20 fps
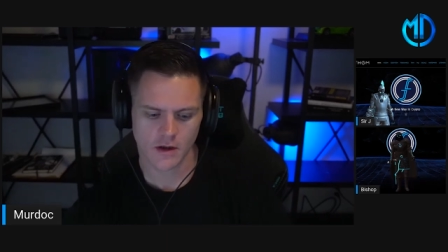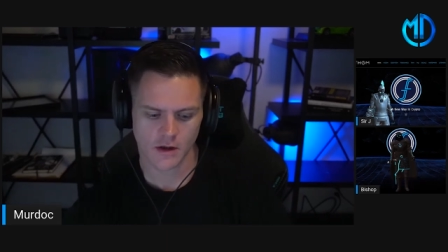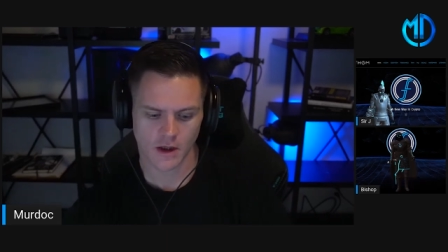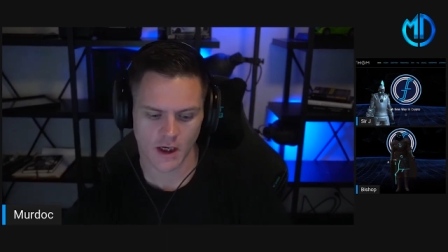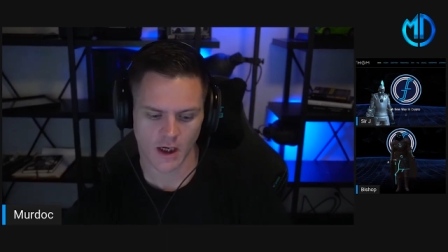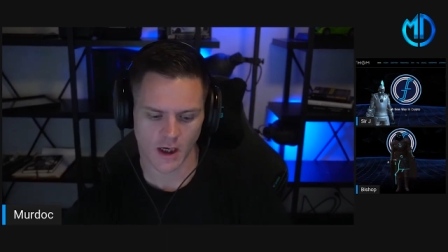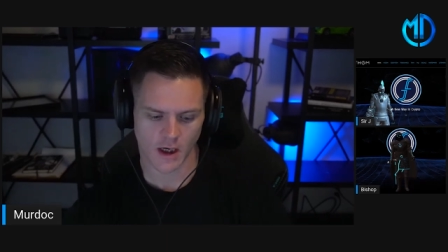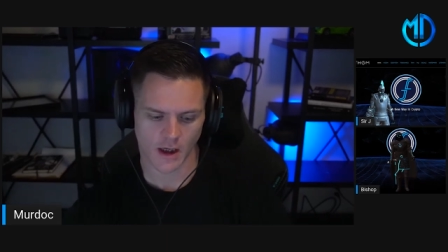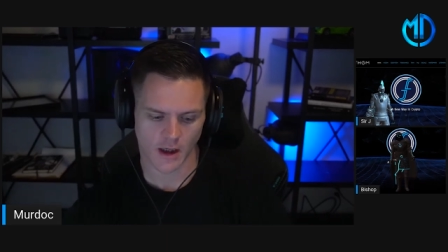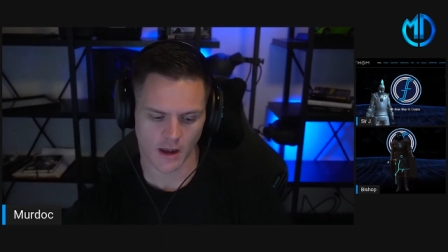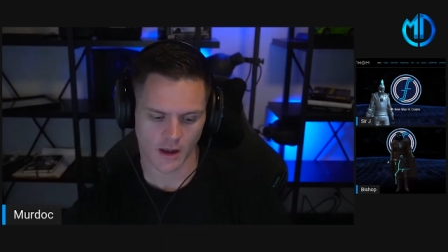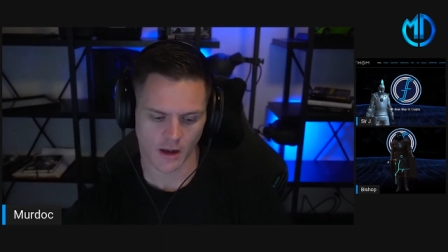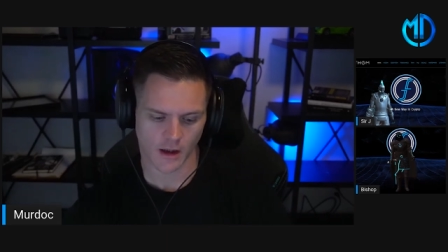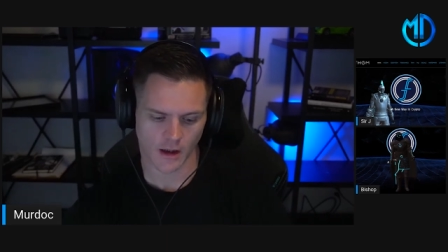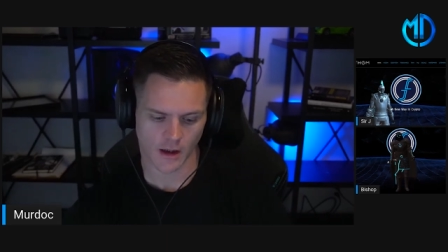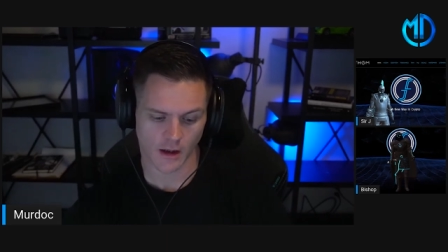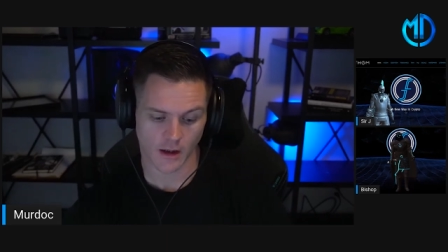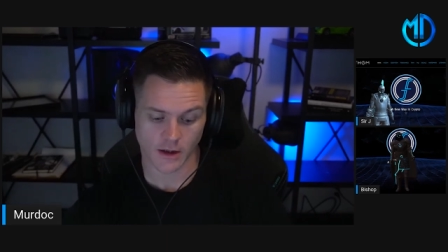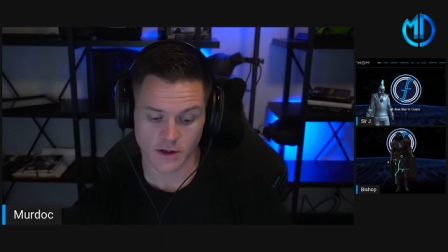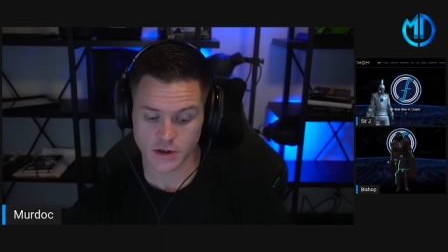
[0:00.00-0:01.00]
and
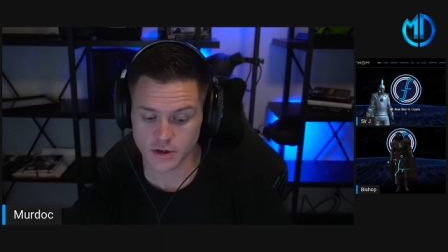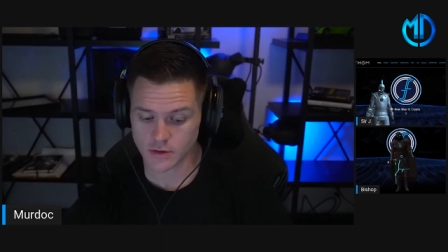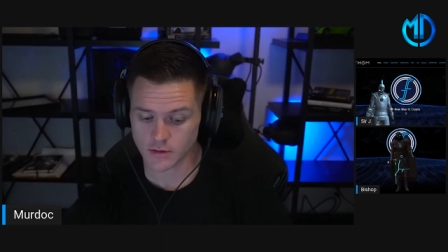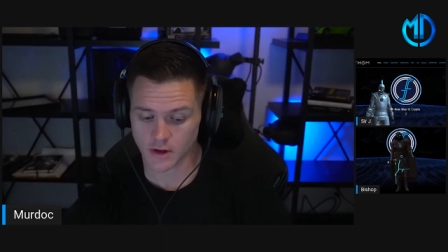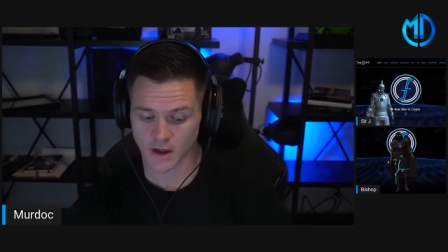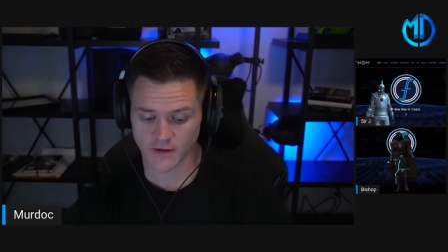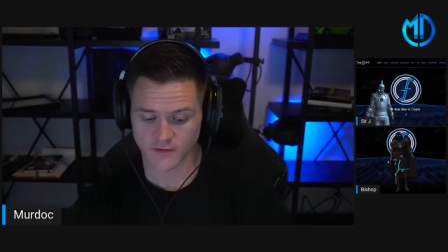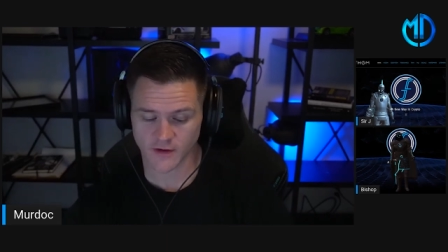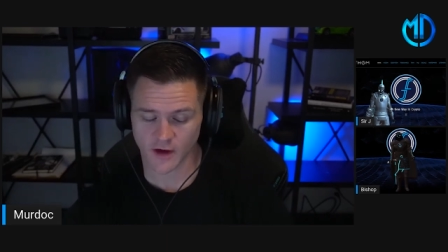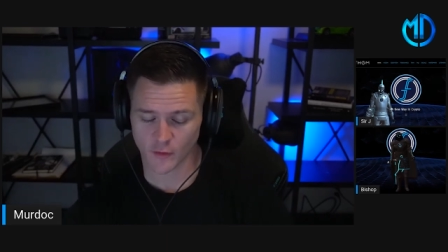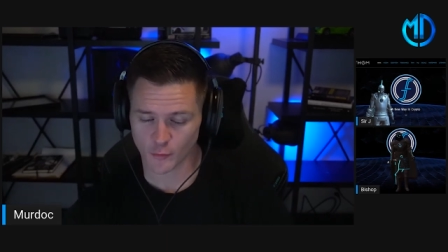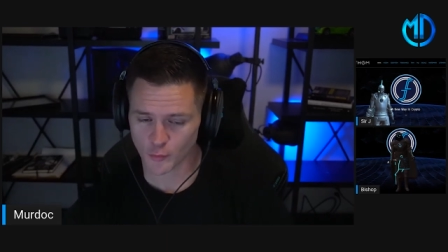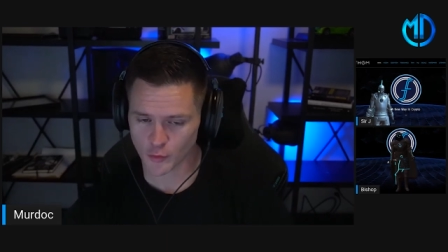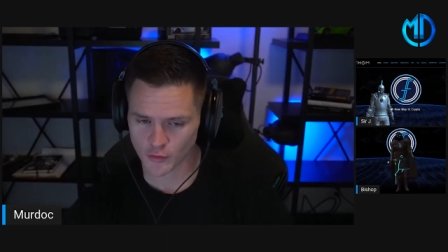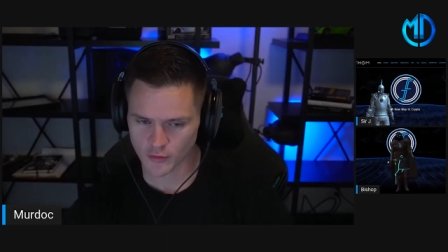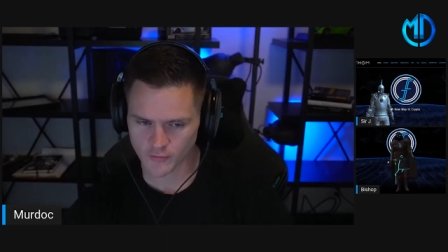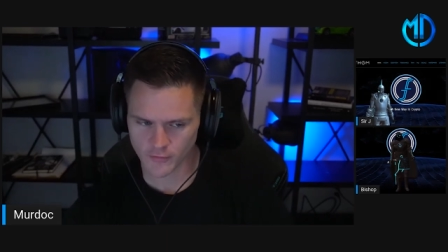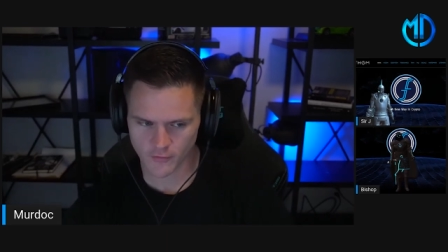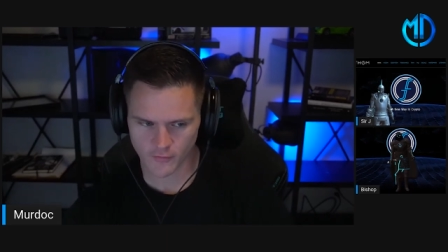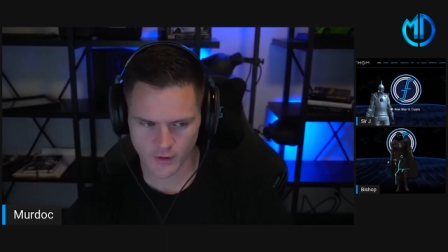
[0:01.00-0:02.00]
uh, and do you guys have
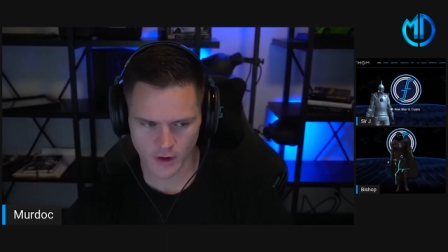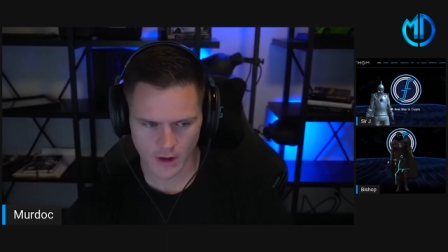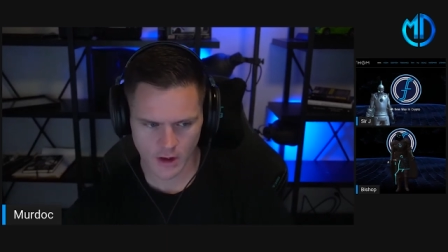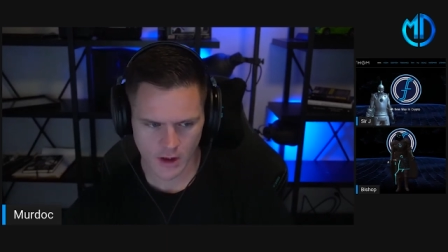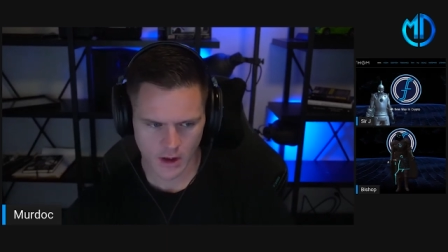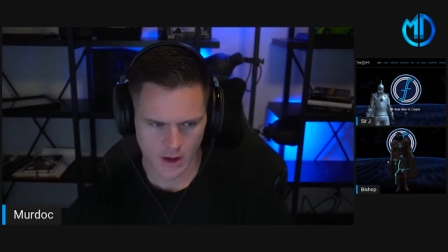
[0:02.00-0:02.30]
proof of it?